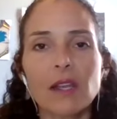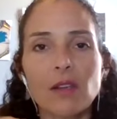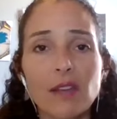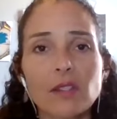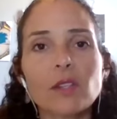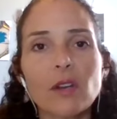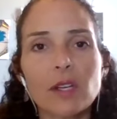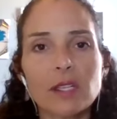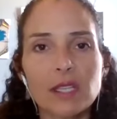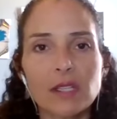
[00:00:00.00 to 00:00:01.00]
and you have to
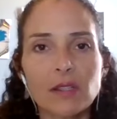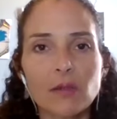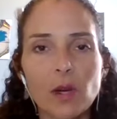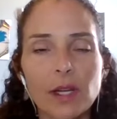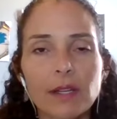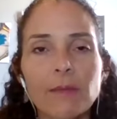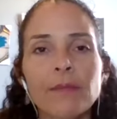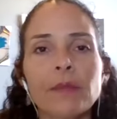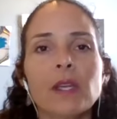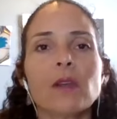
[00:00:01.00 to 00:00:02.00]
start in season one.
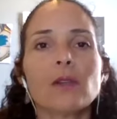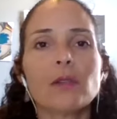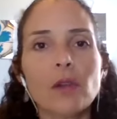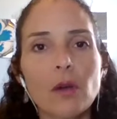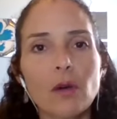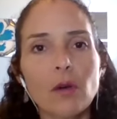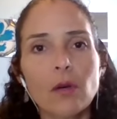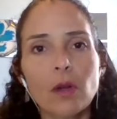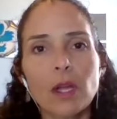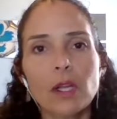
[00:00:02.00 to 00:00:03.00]

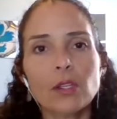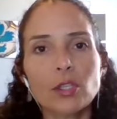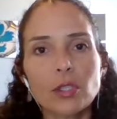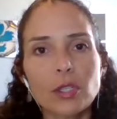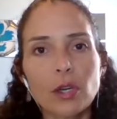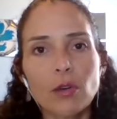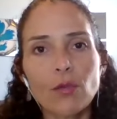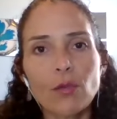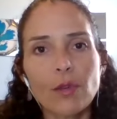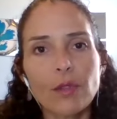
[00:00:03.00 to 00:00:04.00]
So just
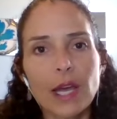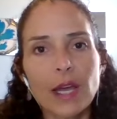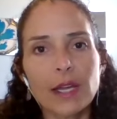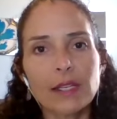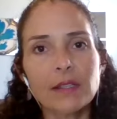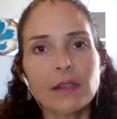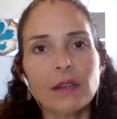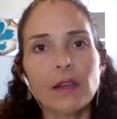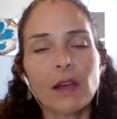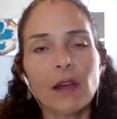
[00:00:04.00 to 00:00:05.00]
know that
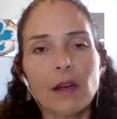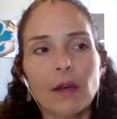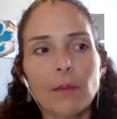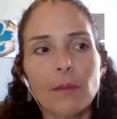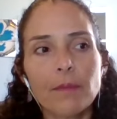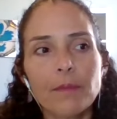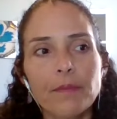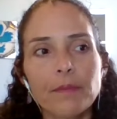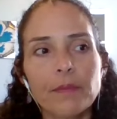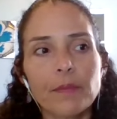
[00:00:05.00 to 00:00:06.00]

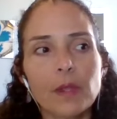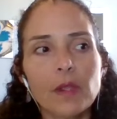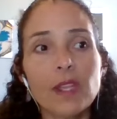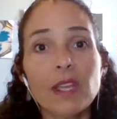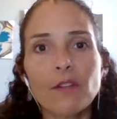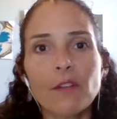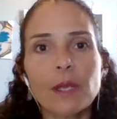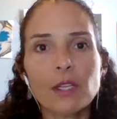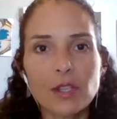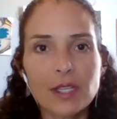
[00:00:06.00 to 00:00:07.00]
the
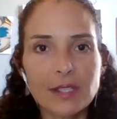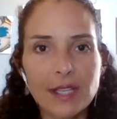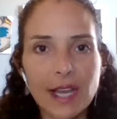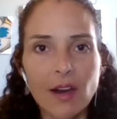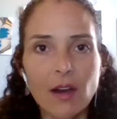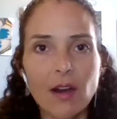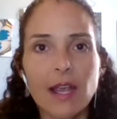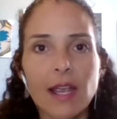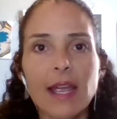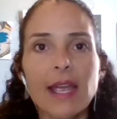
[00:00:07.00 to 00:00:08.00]
information is
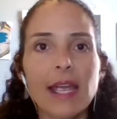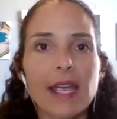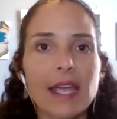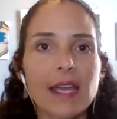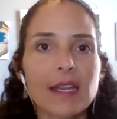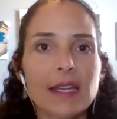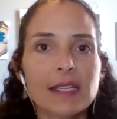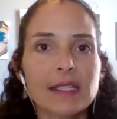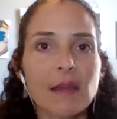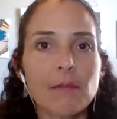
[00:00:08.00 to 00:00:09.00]
there and
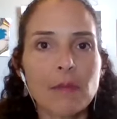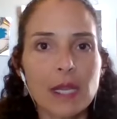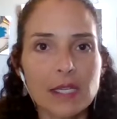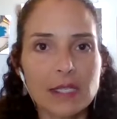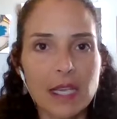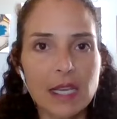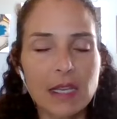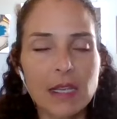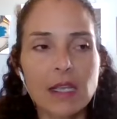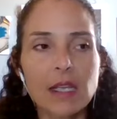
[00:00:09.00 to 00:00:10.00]
it's
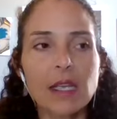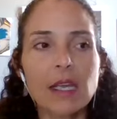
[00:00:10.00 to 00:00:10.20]
amazing.